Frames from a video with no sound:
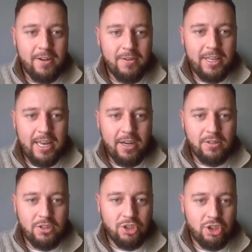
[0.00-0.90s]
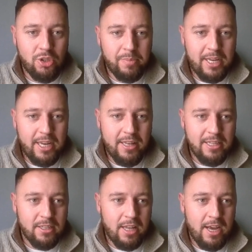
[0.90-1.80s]
Okay, I could just duplicate
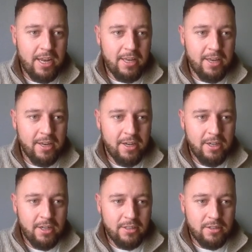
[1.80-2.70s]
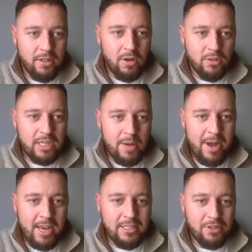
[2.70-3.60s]
this line here. So the all-time
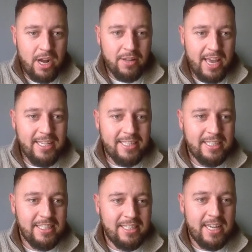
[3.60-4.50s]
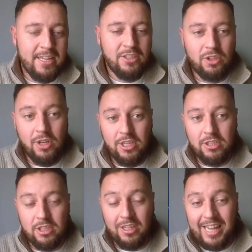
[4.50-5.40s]
high is around 18 cents. So
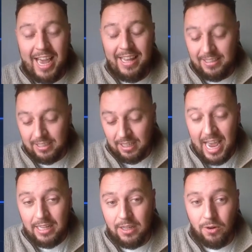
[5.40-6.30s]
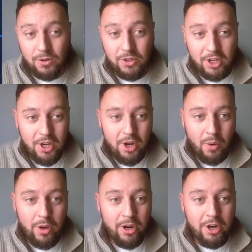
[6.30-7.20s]
there's a likelihood
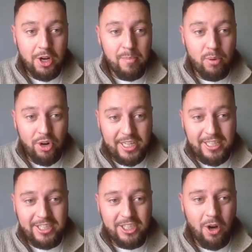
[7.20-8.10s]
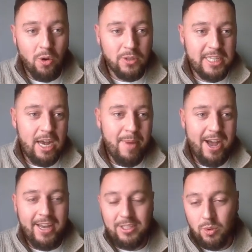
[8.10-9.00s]
we are going to breach all-time
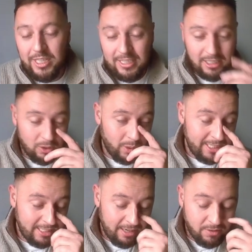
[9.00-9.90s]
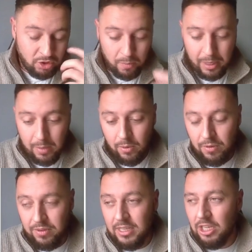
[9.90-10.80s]
high 26, 27. Some people
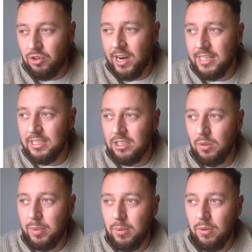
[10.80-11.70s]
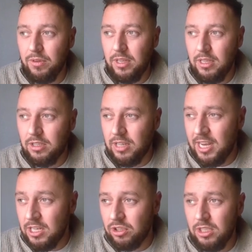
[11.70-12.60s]
will think you're crazy. Some people will think you're
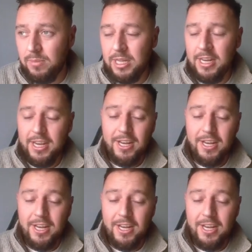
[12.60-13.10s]
daydreaming.